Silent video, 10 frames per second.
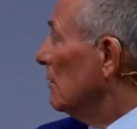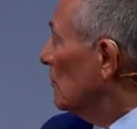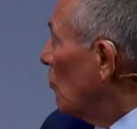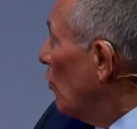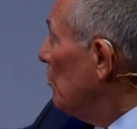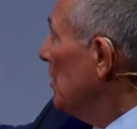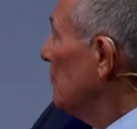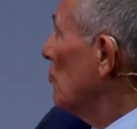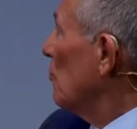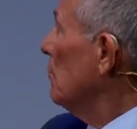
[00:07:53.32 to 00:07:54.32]
So we built
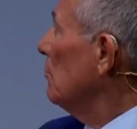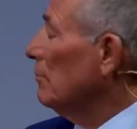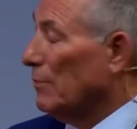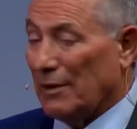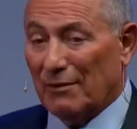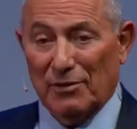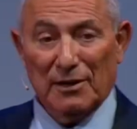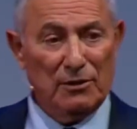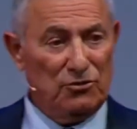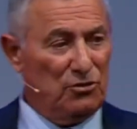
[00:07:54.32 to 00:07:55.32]
for him a
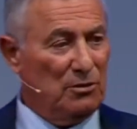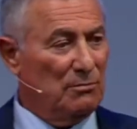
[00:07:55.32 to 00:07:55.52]
village